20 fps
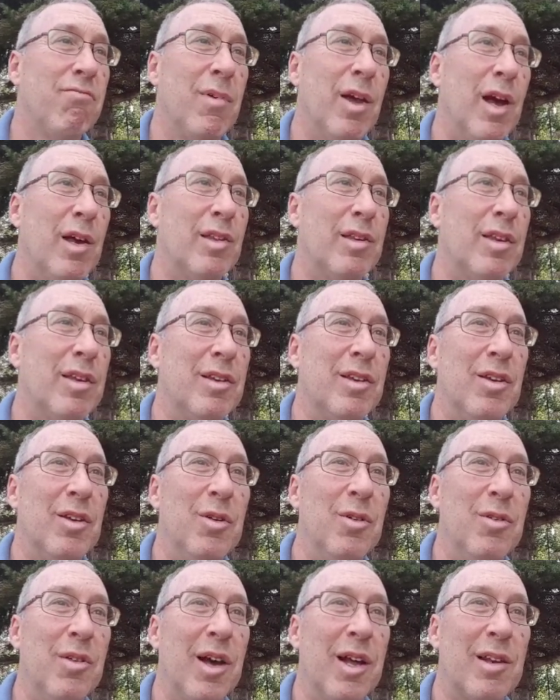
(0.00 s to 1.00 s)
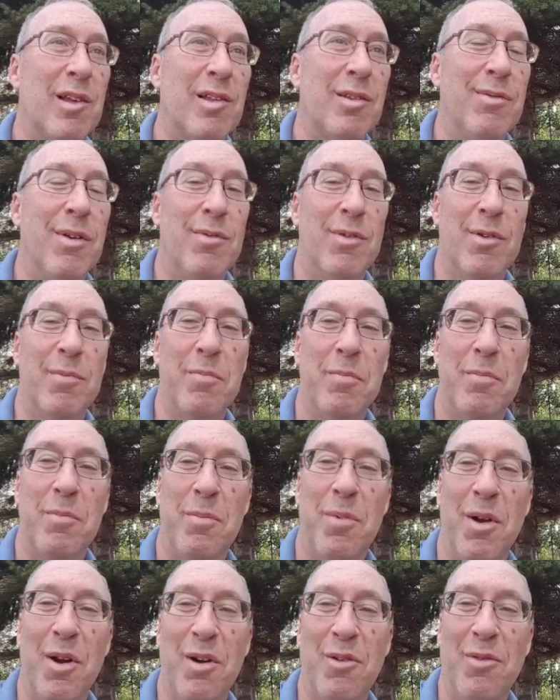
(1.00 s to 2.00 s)
hesitant to do that because I've never
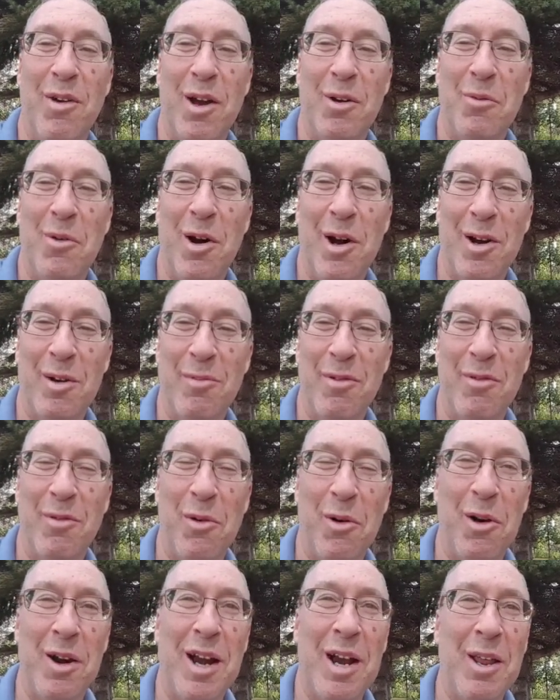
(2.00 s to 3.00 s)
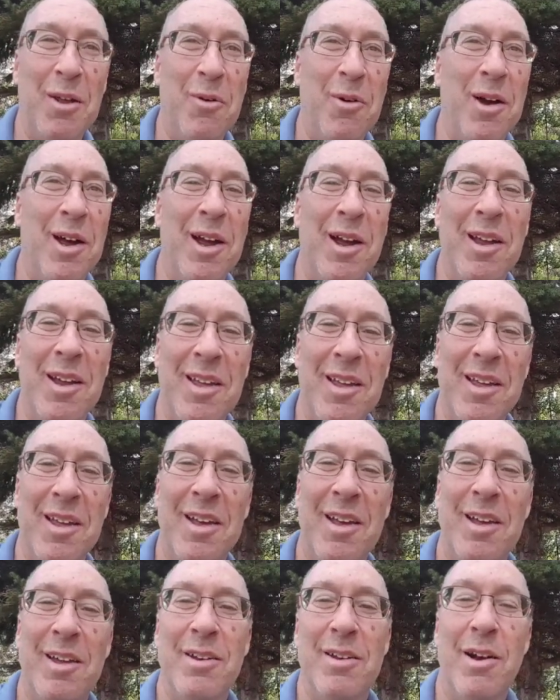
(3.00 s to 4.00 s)
purified water before in any way.
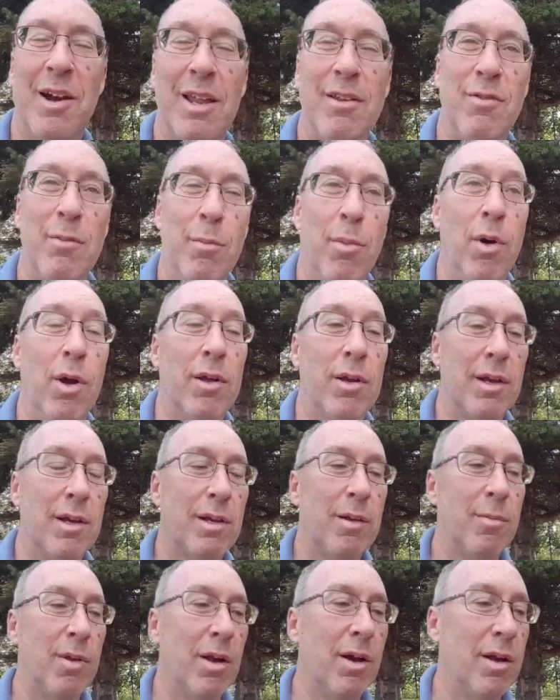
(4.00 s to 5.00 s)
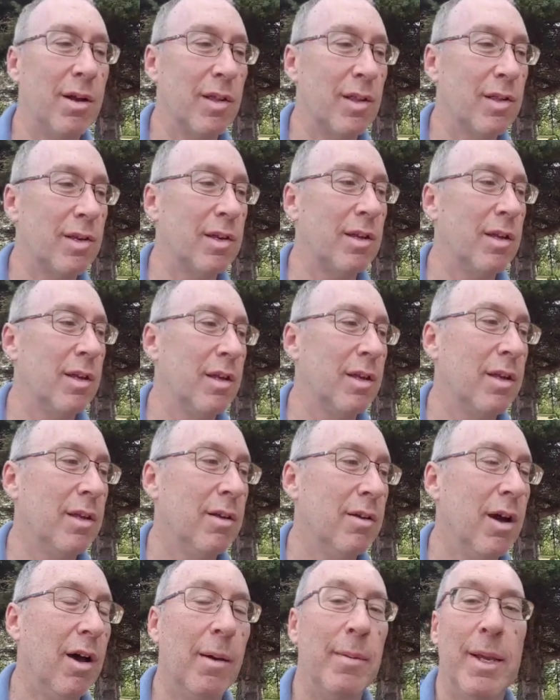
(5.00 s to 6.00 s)
Not even boiled it, to be honest.
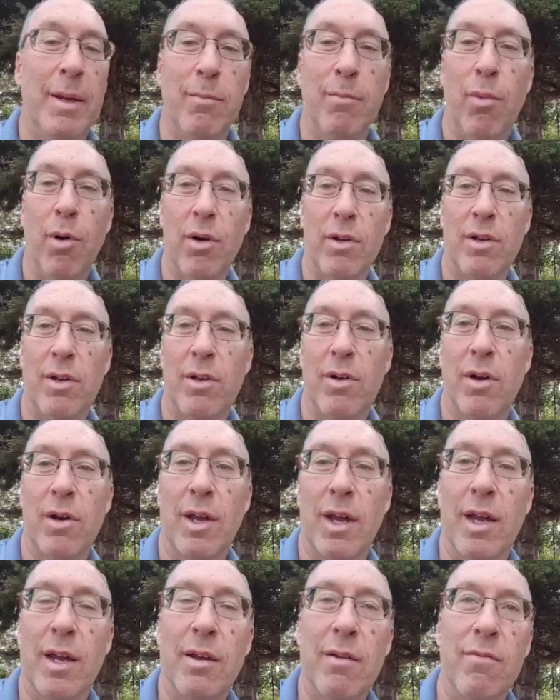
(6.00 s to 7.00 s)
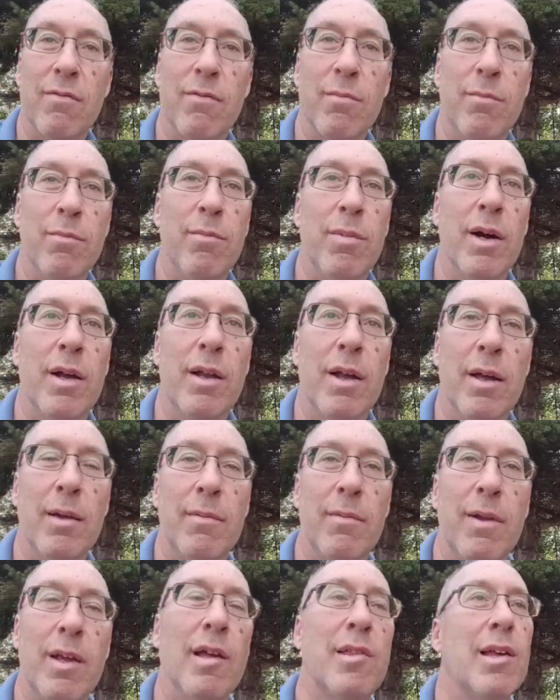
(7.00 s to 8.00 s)
I mean, boiled to cooking. But
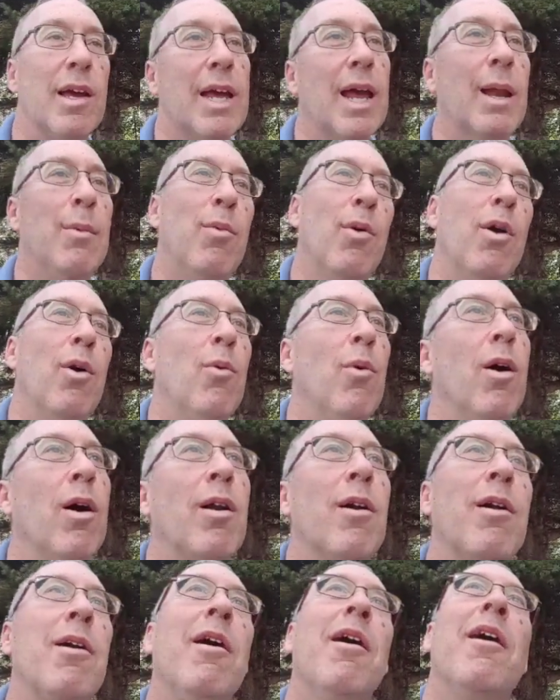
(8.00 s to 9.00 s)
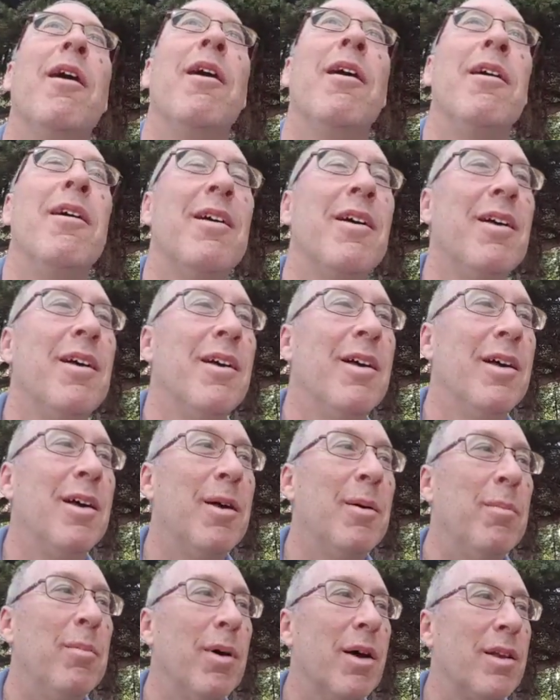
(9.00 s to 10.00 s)
yes, I can boil water.
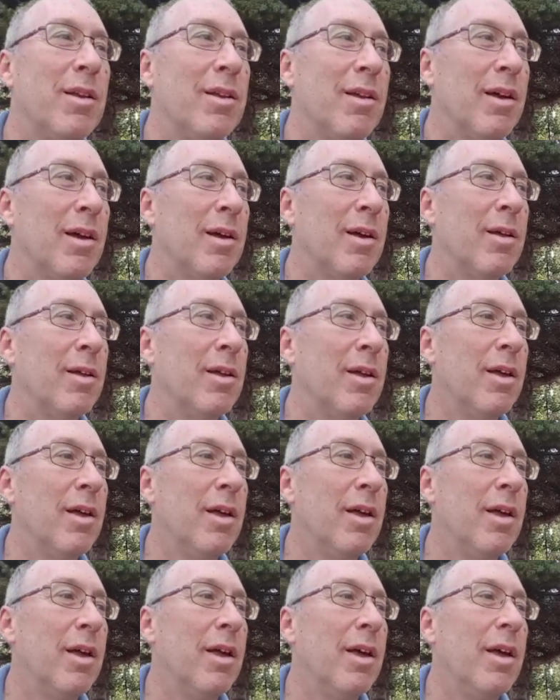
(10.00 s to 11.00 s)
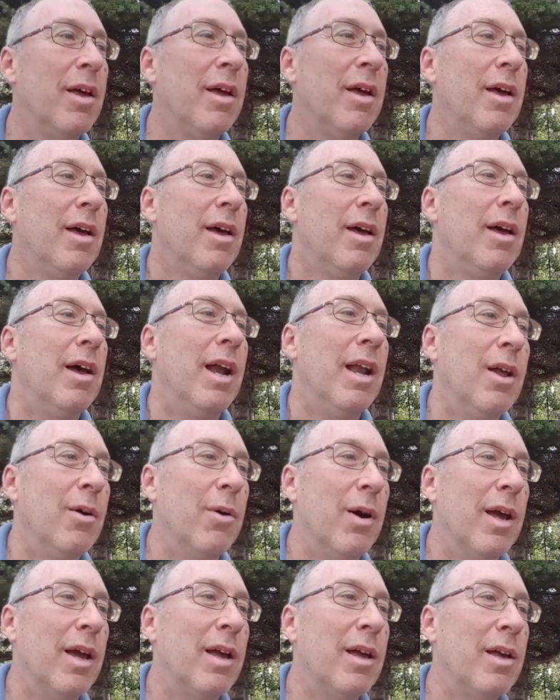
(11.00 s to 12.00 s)
But
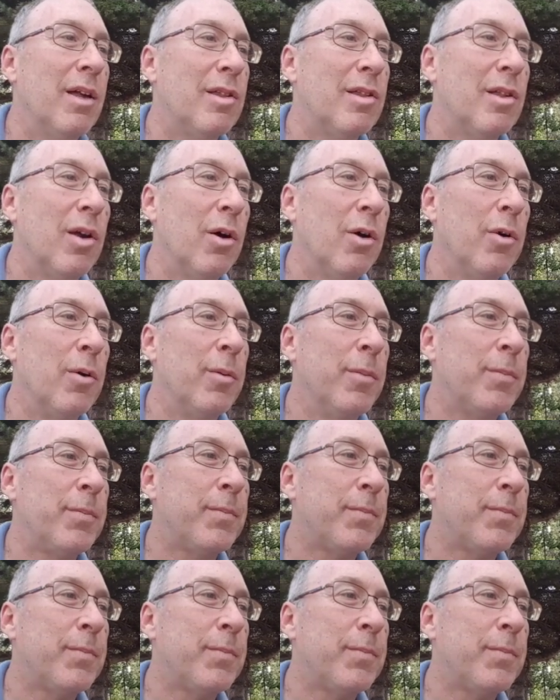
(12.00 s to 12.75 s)
anyway, so